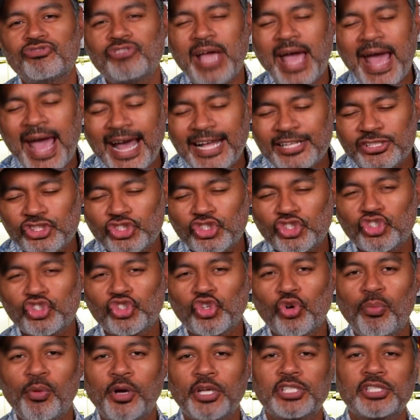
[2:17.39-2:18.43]
adds
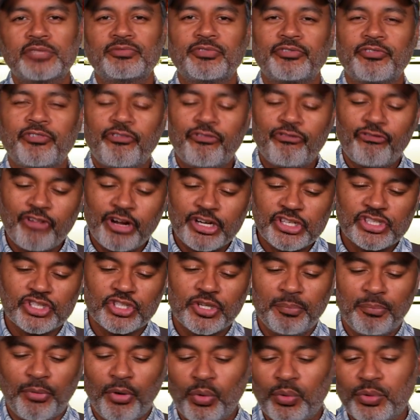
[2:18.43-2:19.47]
so much refreshing
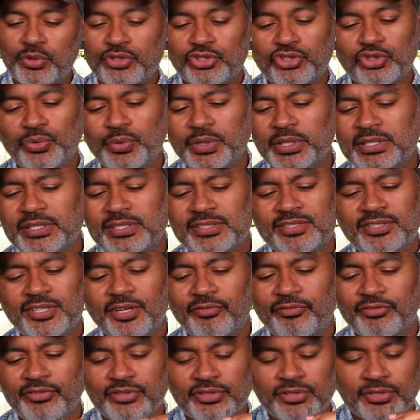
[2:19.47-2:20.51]
components to it. This
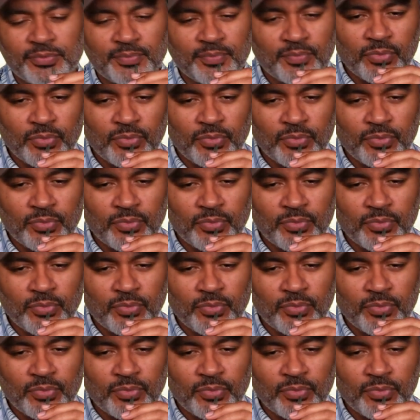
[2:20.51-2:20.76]
stuff is,